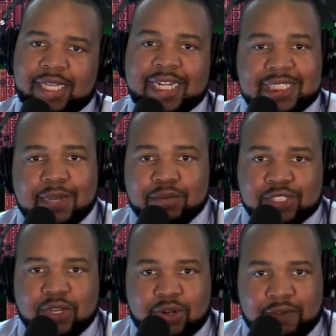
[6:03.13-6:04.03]
some
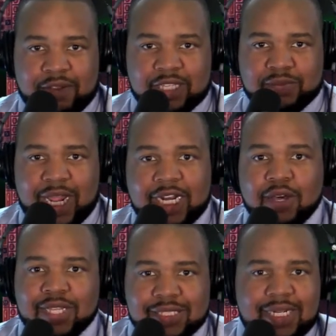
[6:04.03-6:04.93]
return on investment. I know
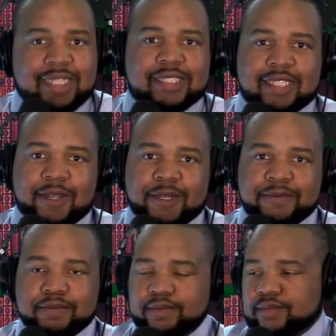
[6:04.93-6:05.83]
that's necessary.
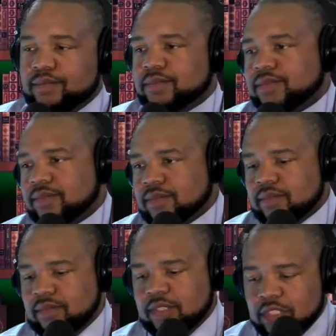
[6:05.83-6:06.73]

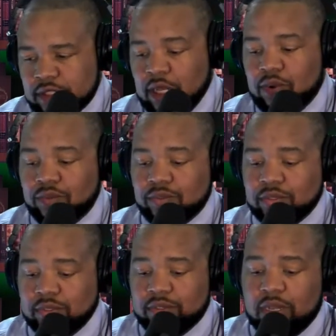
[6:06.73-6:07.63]
So
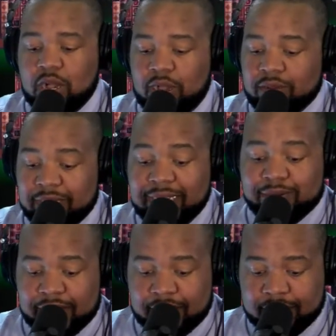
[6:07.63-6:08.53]

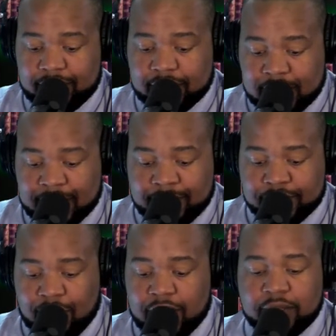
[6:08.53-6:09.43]
literally, since I've
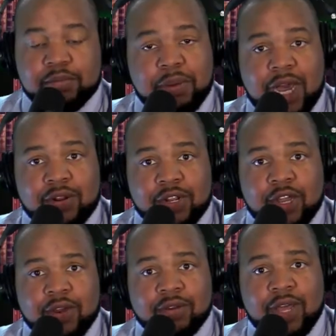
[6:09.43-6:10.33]
started Pod on the
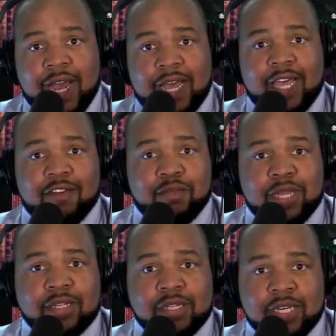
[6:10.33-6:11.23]
Go, I have
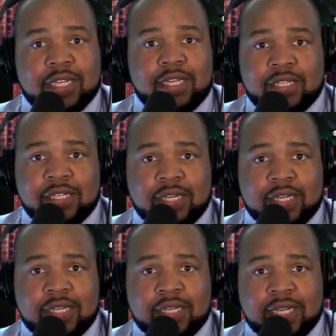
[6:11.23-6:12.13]
been looking
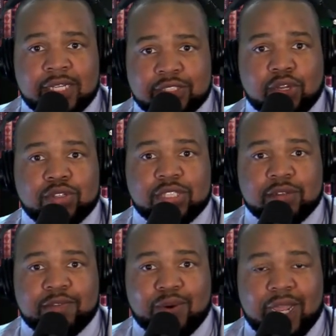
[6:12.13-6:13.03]
and searching
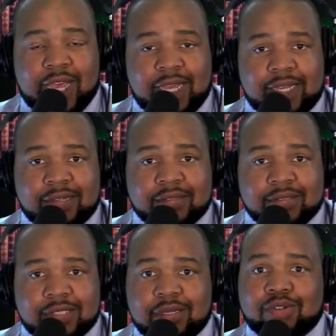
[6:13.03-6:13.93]
for a
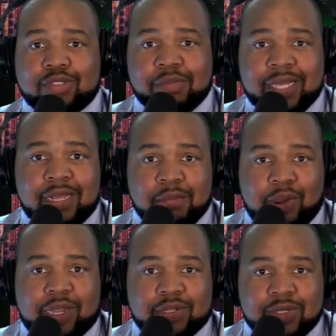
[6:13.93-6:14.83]
social media
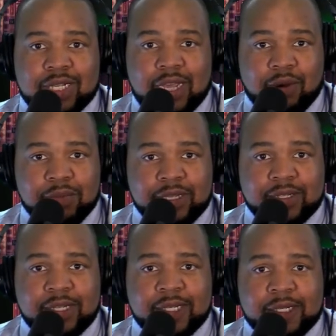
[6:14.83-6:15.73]
marketer who can help me.
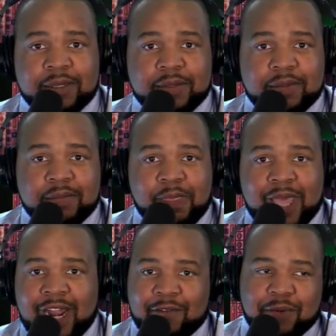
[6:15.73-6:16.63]

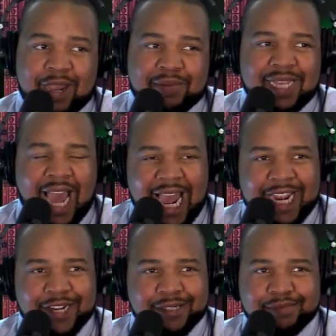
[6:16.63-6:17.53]
And I've probably hired,